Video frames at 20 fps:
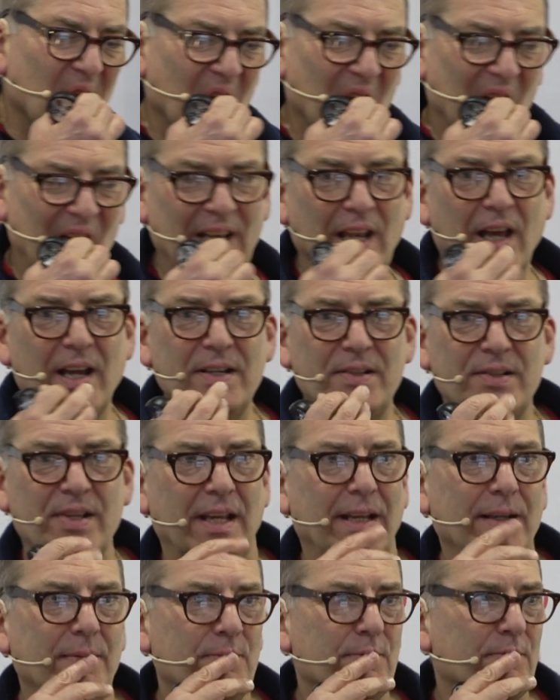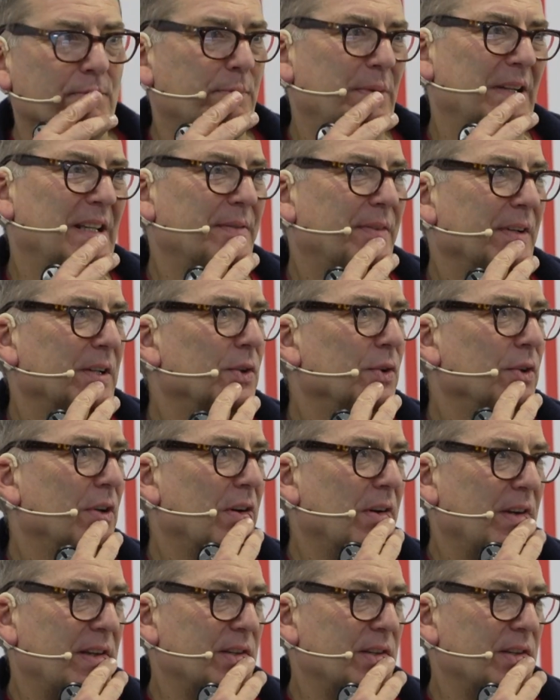Lighting, believe it or not,